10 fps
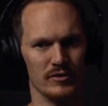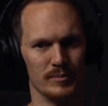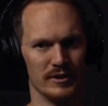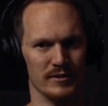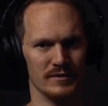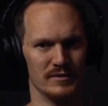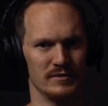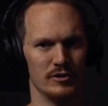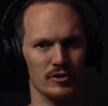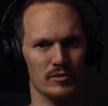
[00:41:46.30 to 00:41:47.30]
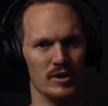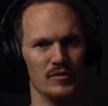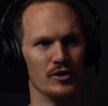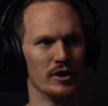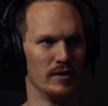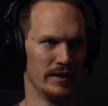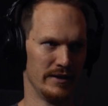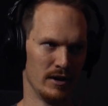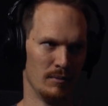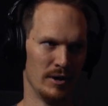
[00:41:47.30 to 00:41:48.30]
is because, if you're going to lend
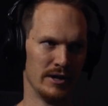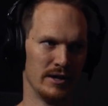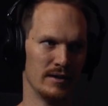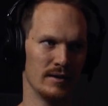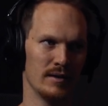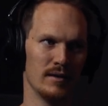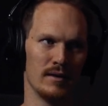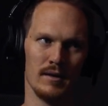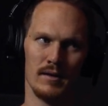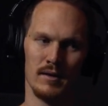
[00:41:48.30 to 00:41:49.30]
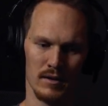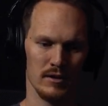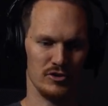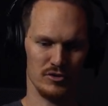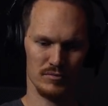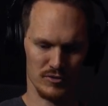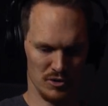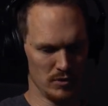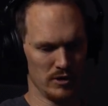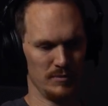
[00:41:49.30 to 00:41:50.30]
out money,
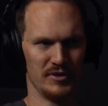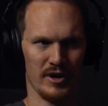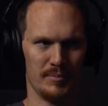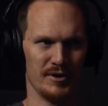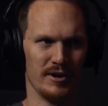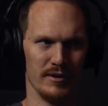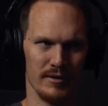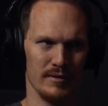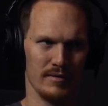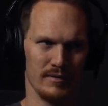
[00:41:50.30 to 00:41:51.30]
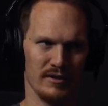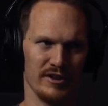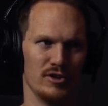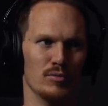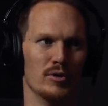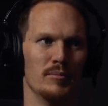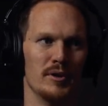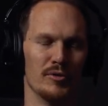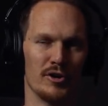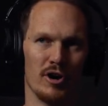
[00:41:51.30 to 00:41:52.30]
you want to be top dog. Like you want to be
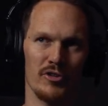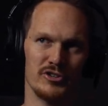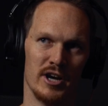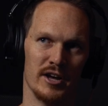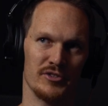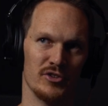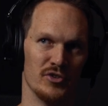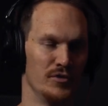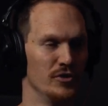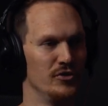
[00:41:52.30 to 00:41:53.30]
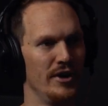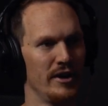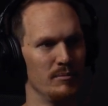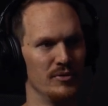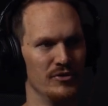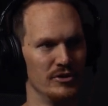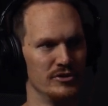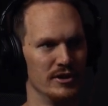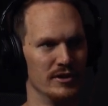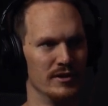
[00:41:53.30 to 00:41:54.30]
able to call the shots, because if you're second
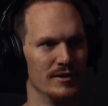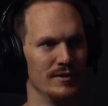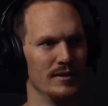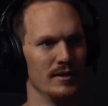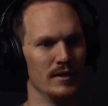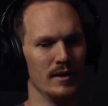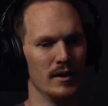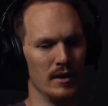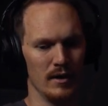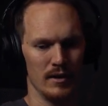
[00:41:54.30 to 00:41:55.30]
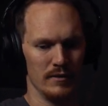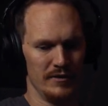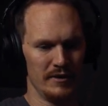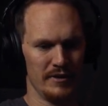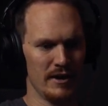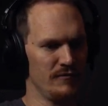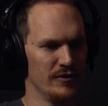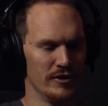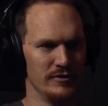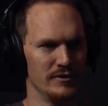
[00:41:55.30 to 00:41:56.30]
position, that
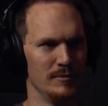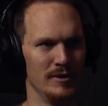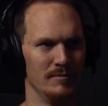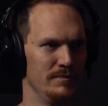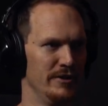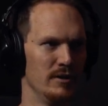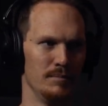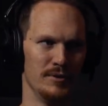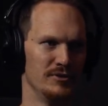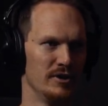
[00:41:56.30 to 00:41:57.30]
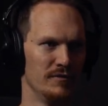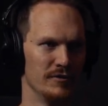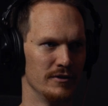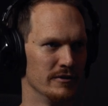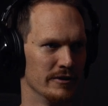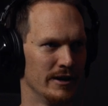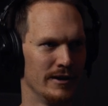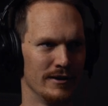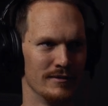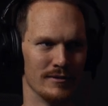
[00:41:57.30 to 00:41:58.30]
first, I mean, they get pissed off at your
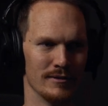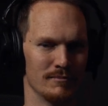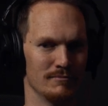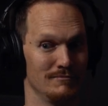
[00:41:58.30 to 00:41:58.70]
guy, like